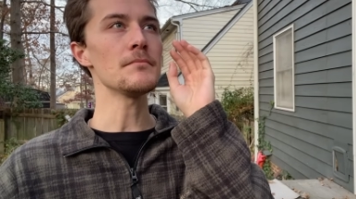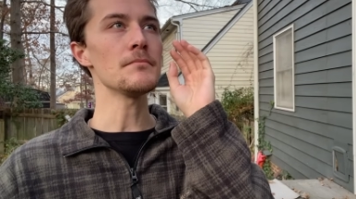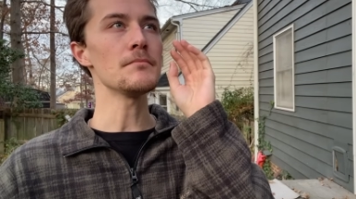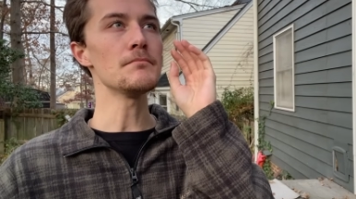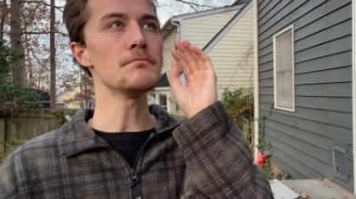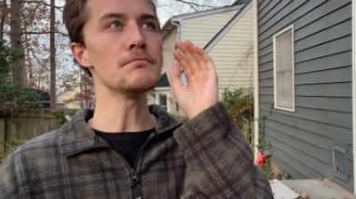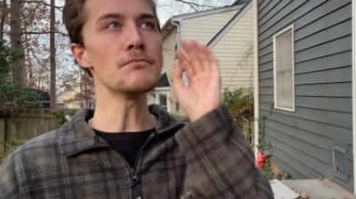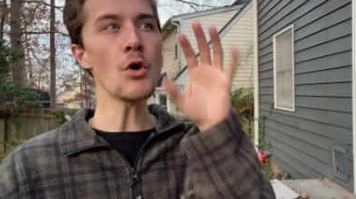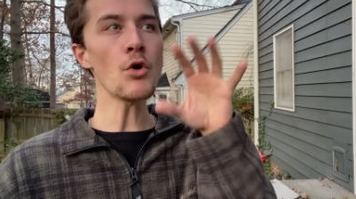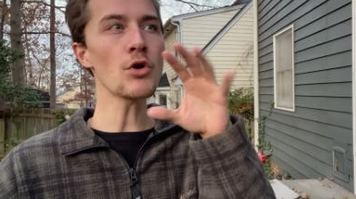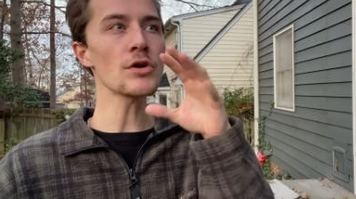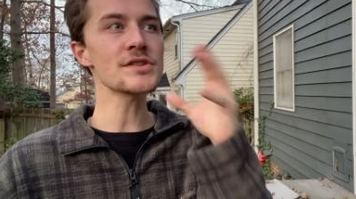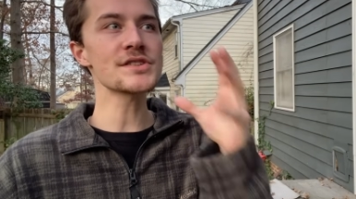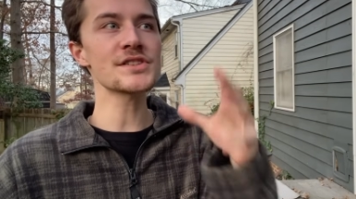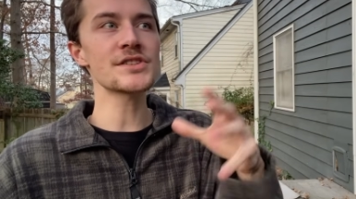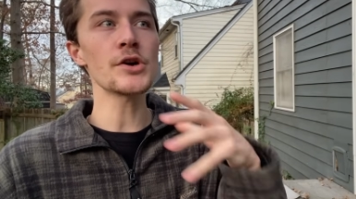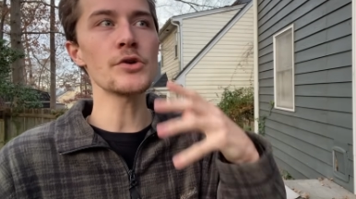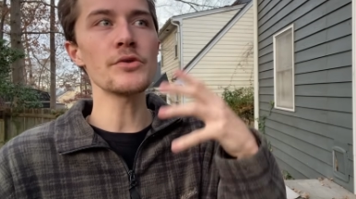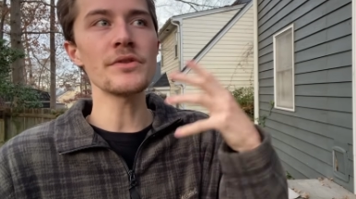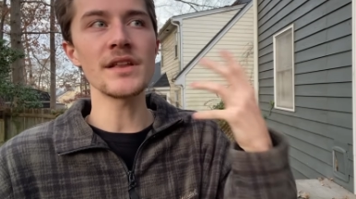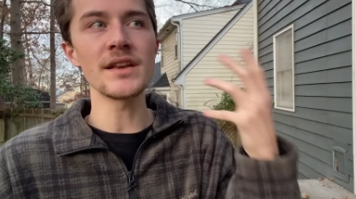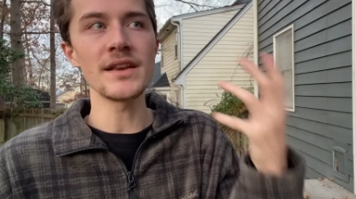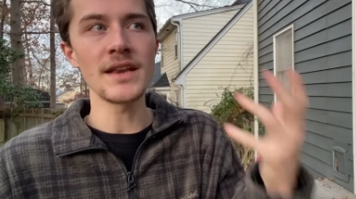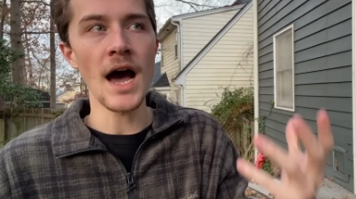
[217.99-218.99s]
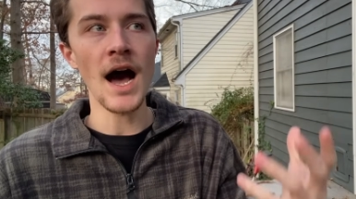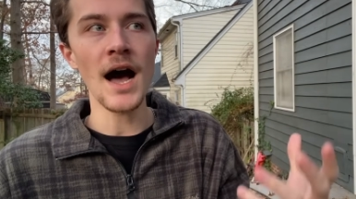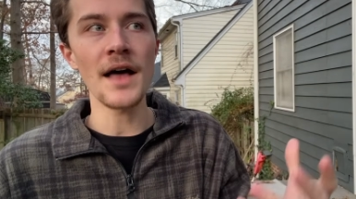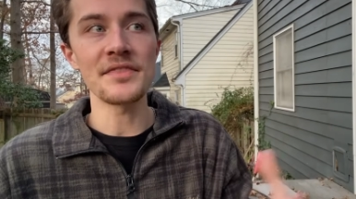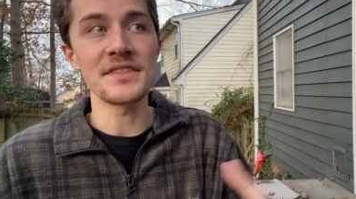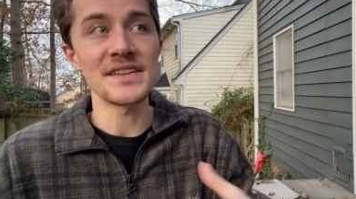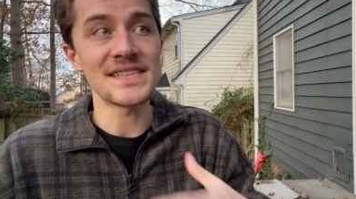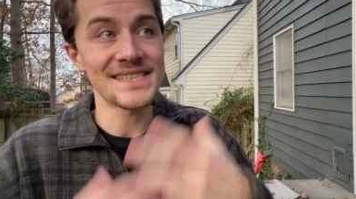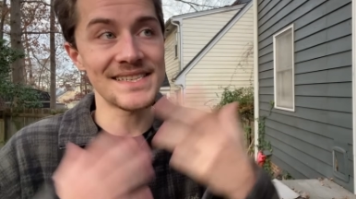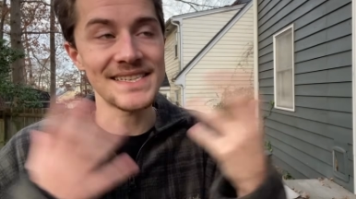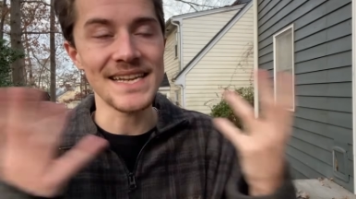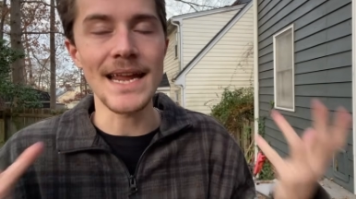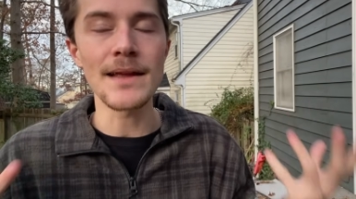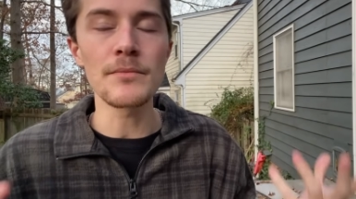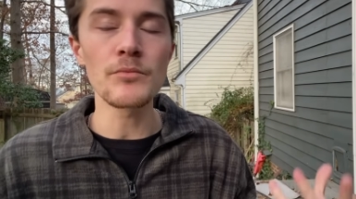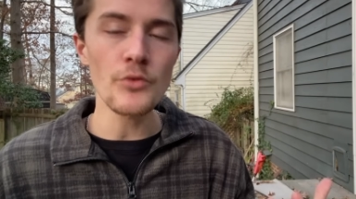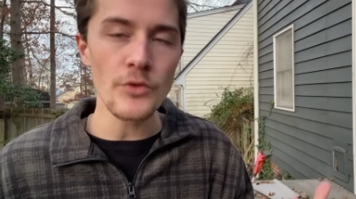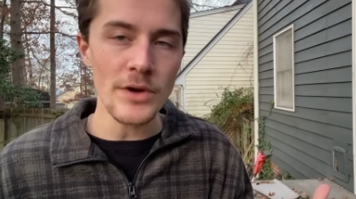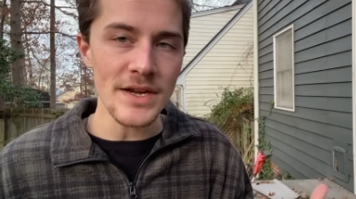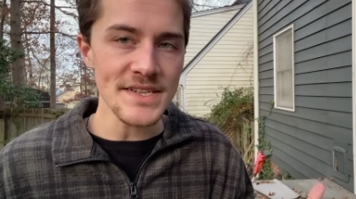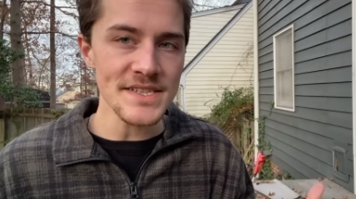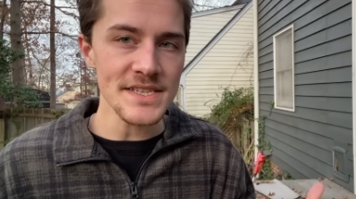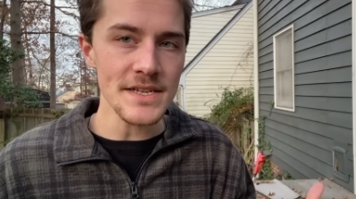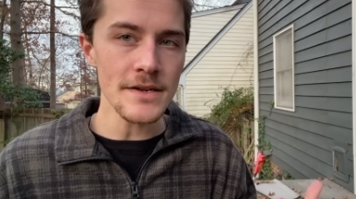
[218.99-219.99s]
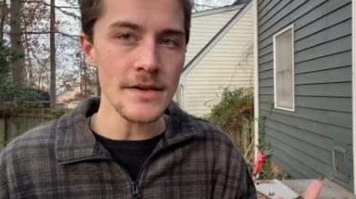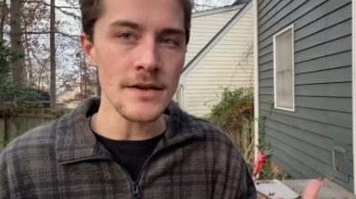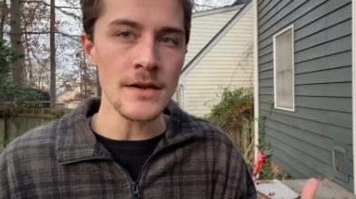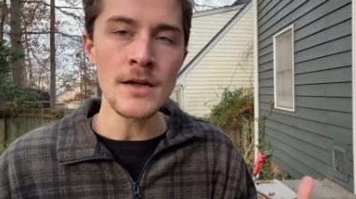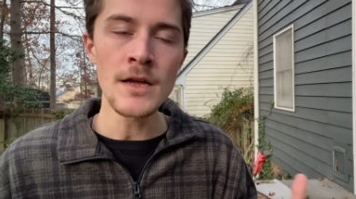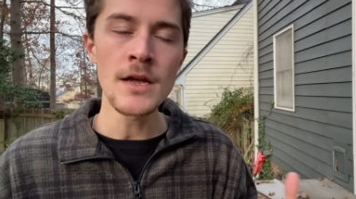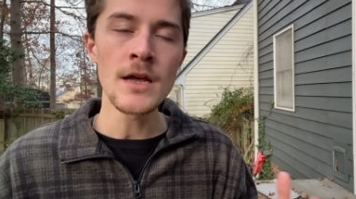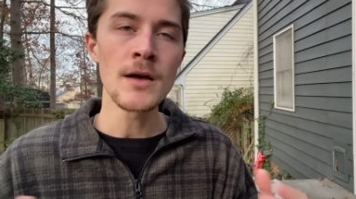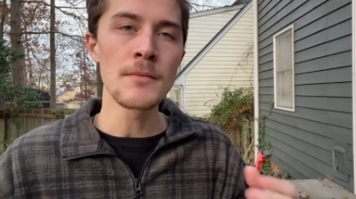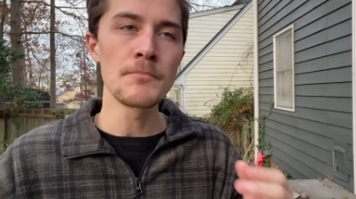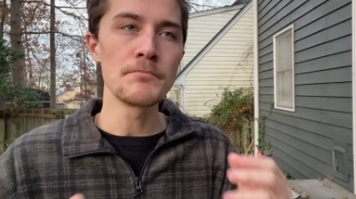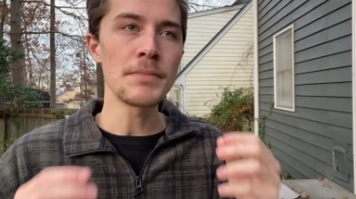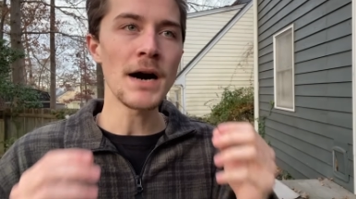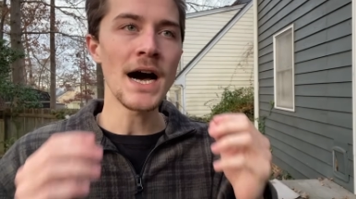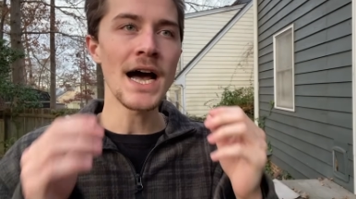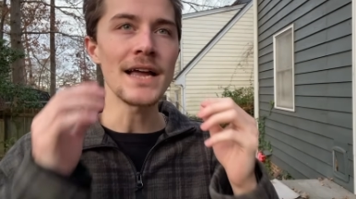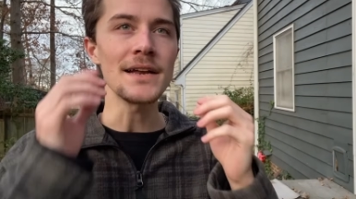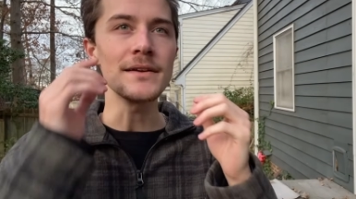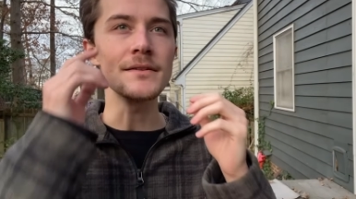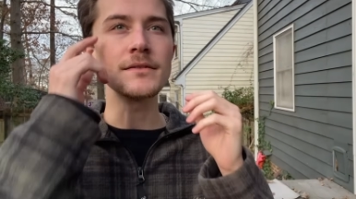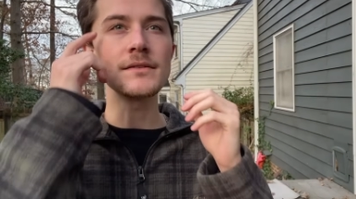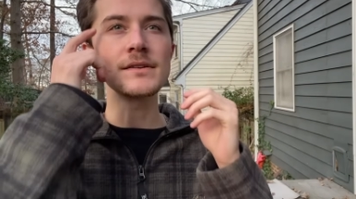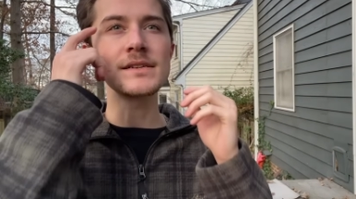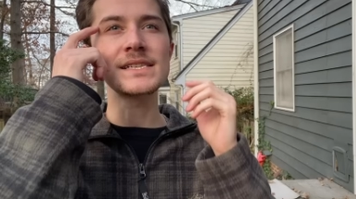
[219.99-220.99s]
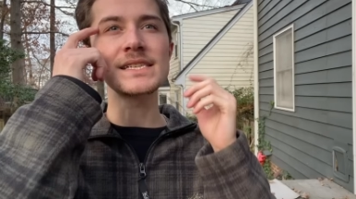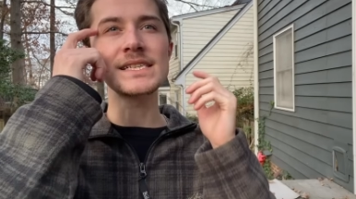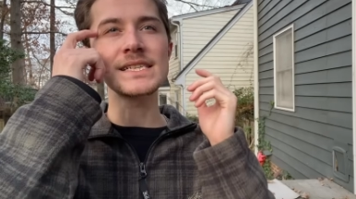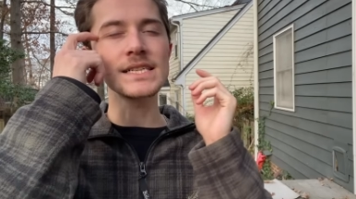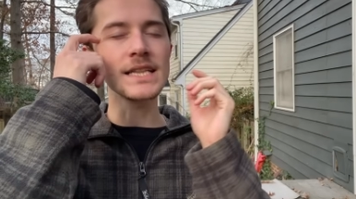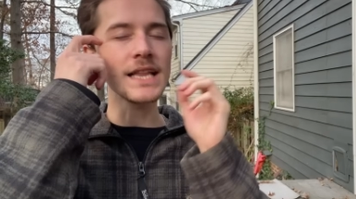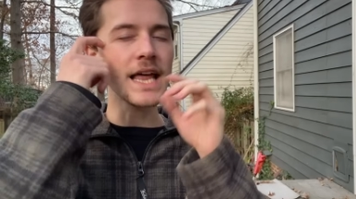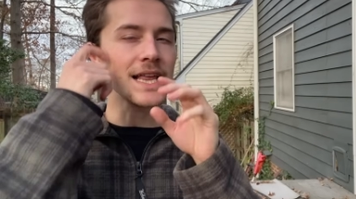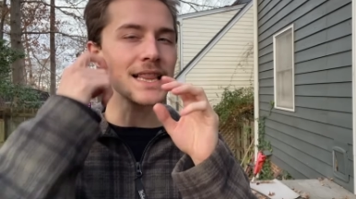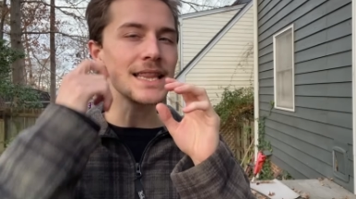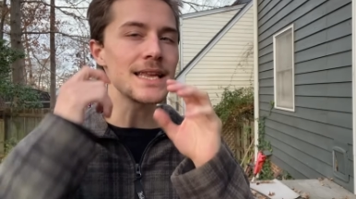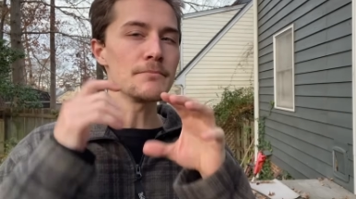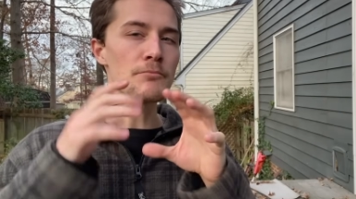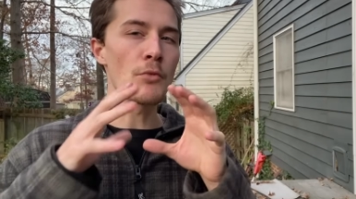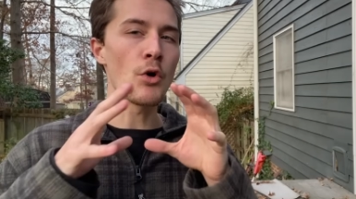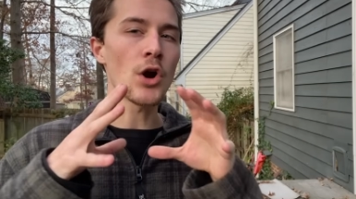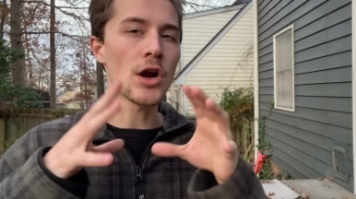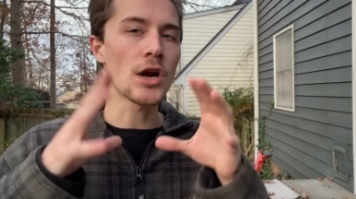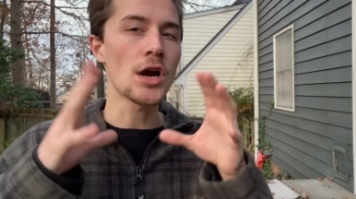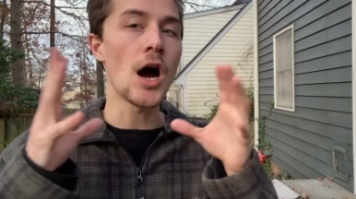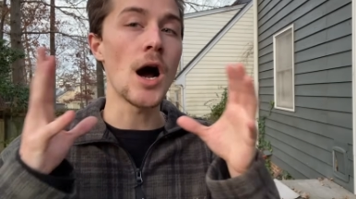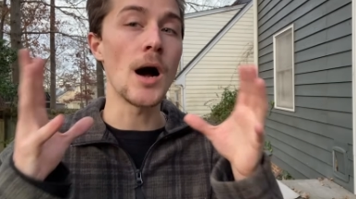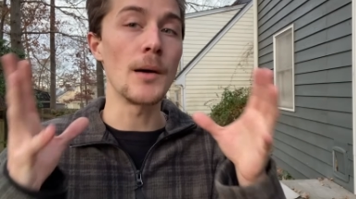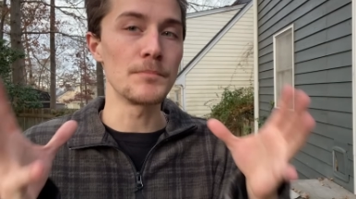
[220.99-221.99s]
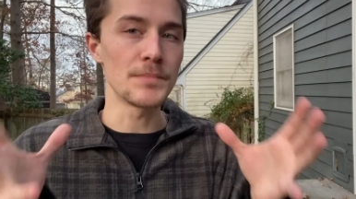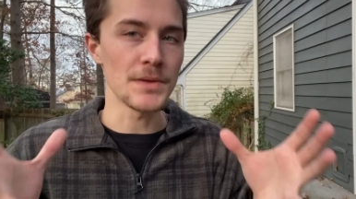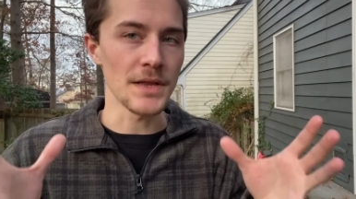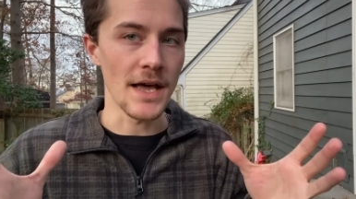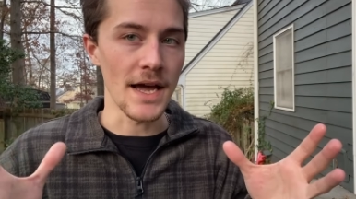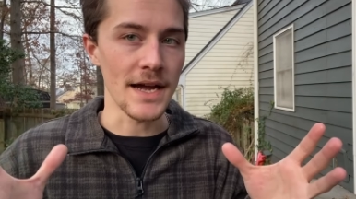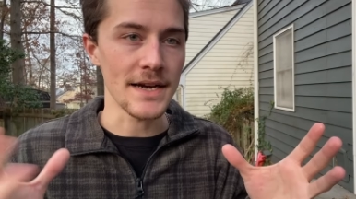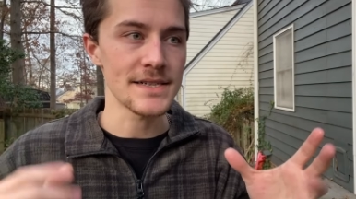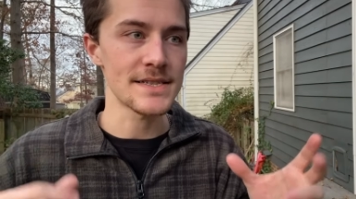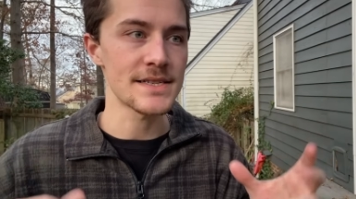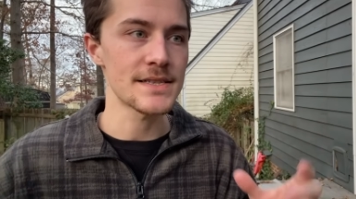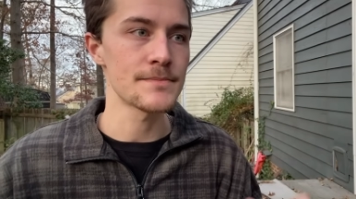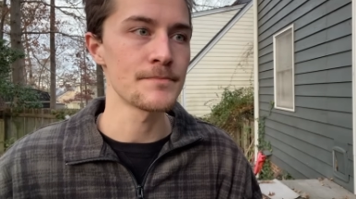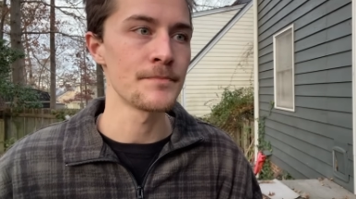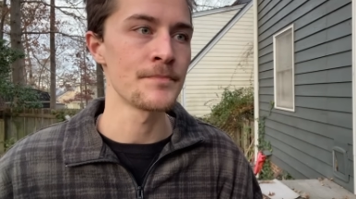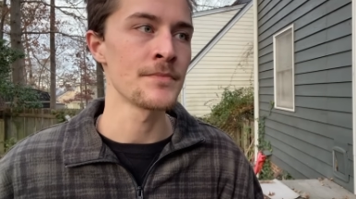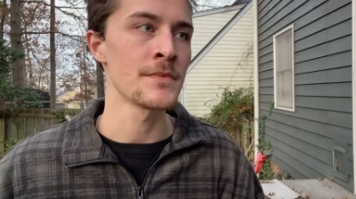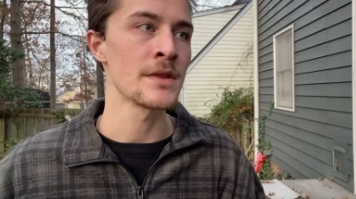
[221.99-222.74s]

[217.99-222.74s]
more so than not the same reason, but slightly more complex.